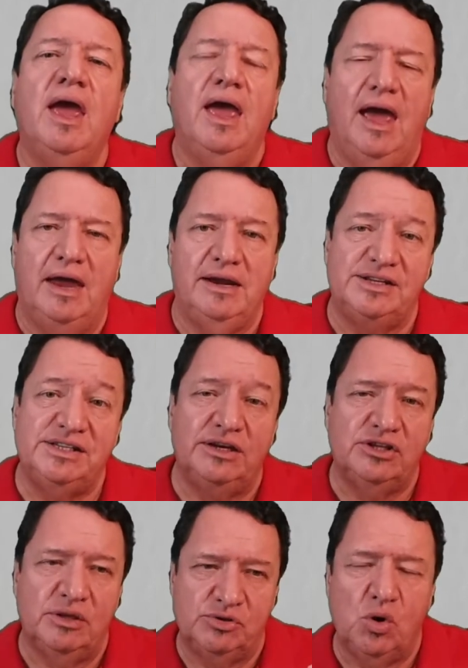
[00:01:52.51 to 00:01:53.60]
And I said to
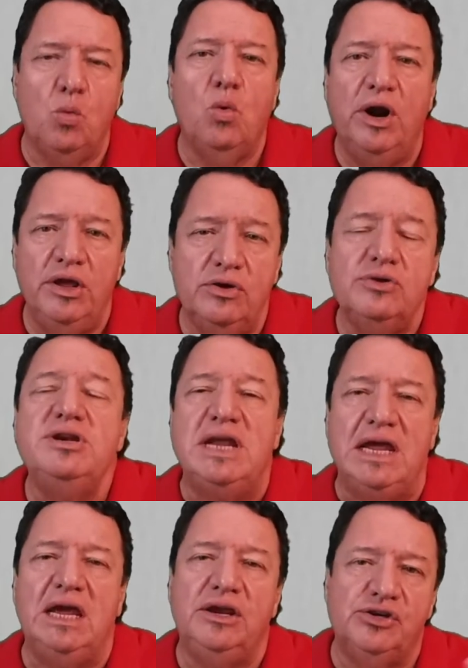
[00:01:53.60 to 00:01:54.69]
them, so what do you
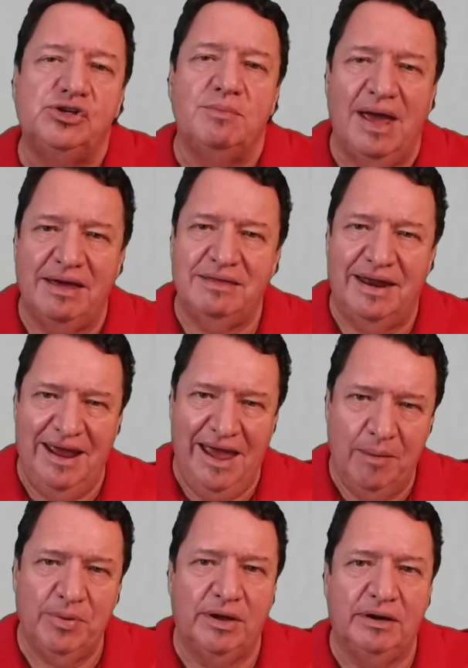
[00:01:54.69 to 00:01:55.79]
need to make that
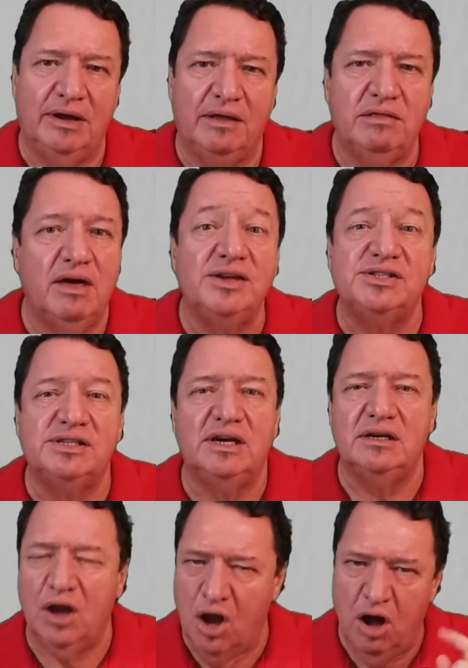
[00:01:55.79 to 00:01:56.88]
happen? And they said,
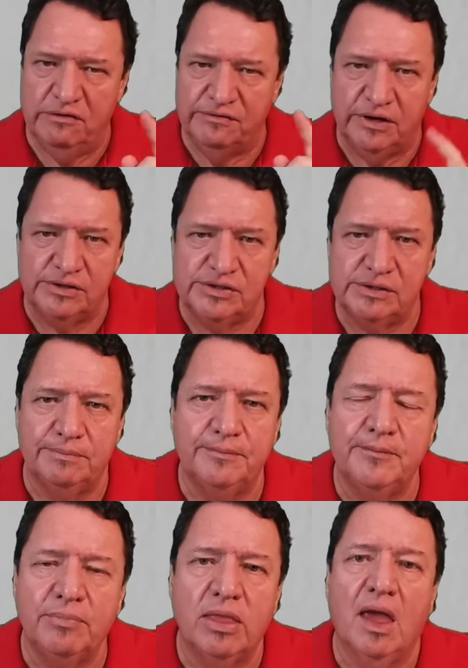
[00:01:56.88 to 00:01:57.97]
confidence.
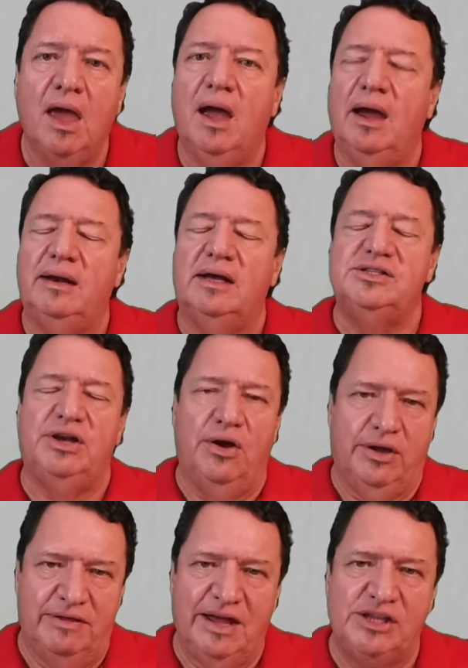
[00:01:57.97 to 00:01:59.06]
And I said,
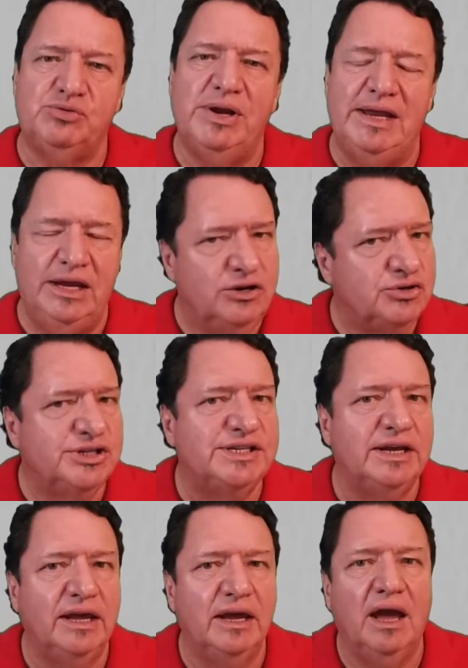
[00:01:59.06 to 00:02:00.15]
okay, that's really
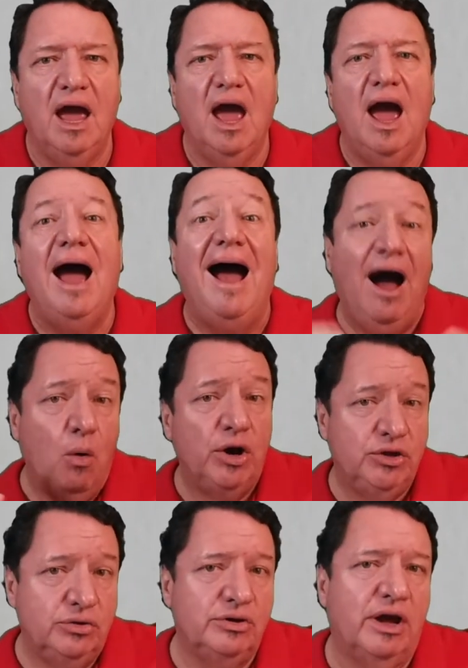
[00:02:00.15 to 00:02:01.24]
interesting. How are
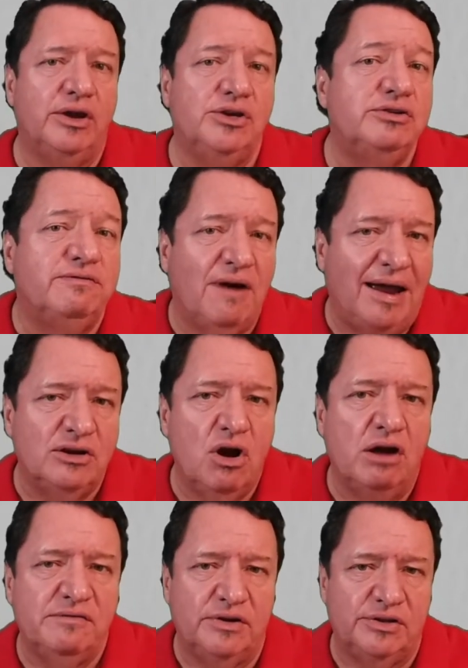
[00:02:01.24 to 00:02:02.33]
you going to find
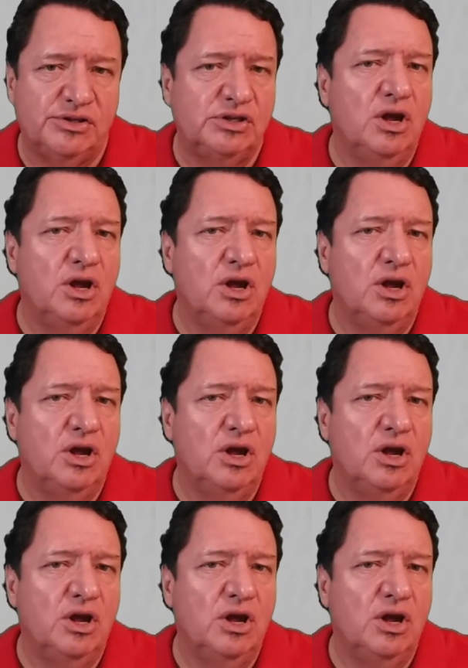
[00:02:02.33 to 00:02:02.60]
confidence?